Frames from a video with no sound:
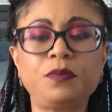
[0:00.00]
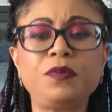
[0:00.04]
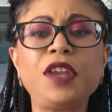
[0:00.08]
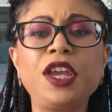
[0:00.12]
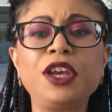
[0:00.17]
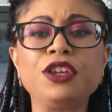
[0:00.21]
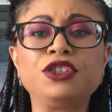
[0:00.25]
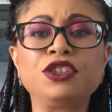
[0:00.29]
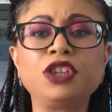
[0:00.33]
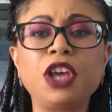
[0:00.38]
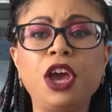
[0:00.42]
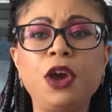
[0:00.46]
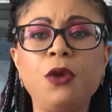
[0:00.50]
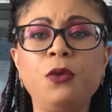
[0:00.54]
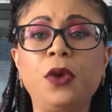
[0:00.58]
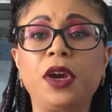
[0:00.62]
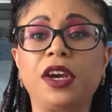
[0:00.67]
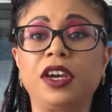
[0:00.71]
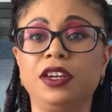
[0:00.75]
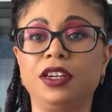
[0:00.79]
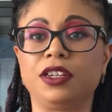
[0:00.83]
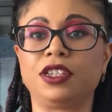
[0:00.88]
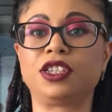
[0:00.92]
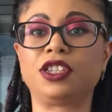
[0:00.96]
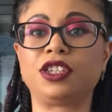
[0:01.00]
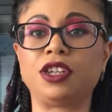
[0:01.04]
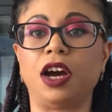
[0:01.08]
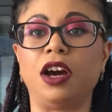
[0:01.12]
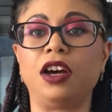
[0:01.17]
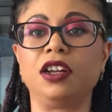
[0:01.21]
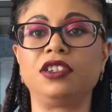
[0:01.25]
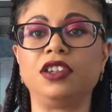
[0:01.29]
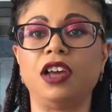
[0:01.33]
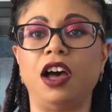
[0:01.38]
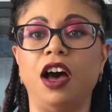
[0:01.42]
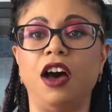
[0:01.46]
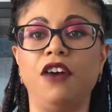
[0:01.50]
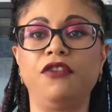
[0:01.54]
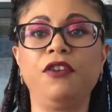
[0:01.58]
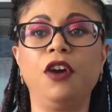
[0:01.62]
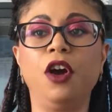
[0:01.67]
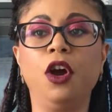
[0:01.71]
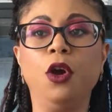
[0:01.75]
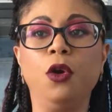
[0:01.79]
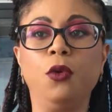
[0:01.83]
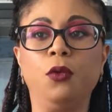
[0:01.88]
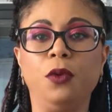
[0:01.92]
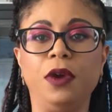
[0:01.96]
So we're going to start off
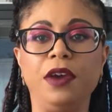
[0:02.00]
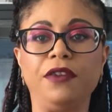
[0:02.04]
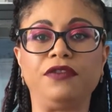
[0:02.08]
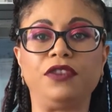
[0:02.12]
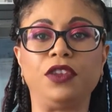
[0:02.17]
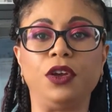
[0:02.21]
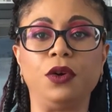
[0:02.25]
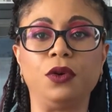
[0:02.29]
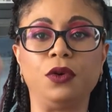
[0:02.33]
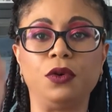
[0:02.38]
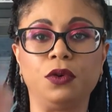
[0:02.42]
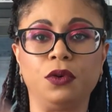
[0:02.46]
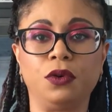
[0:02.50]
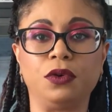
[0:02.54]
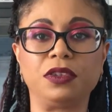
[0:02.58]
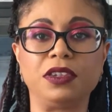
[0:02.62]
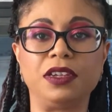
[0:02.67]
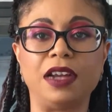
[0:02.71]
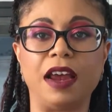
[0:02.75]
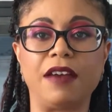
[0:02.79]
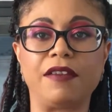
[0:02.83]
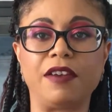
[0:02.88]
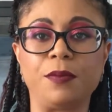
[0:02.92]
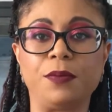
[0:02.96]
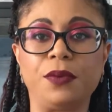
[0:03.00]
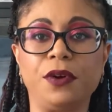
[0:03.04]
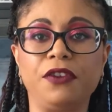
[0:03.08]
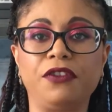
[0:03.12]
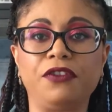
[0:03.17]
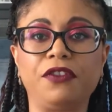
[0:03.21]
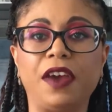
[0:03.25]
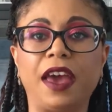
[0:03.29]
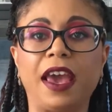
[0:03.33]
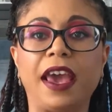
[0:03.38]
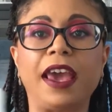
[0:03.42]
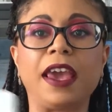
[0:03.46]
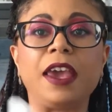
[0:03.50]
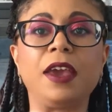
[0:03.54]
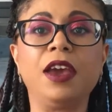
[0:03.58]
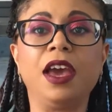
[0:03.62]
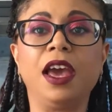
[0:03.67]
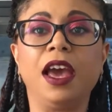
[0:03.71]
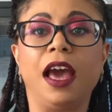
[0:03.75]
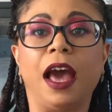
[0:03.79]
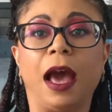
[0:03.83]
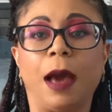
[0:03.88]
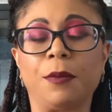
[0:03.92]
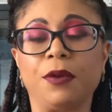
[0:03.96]
with the Ordinary Buffet.
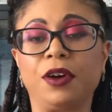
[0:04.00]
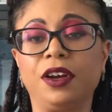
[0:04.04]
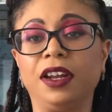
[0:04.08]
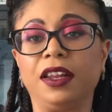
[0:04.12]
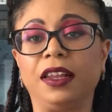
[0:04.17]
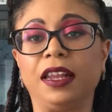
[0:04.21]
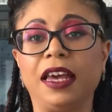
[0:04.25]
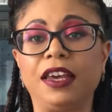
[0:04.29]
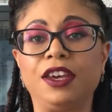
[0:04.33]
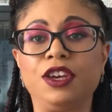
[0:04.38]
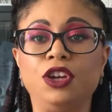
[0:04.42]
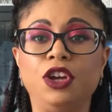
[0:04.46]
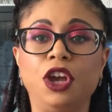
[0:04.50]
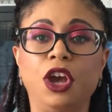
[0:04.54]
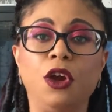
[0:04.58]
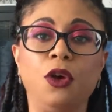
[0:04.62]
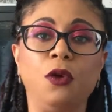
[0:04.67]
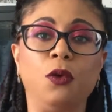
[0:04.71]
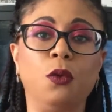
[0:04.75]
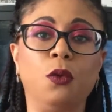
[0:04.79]
I'm going to let you know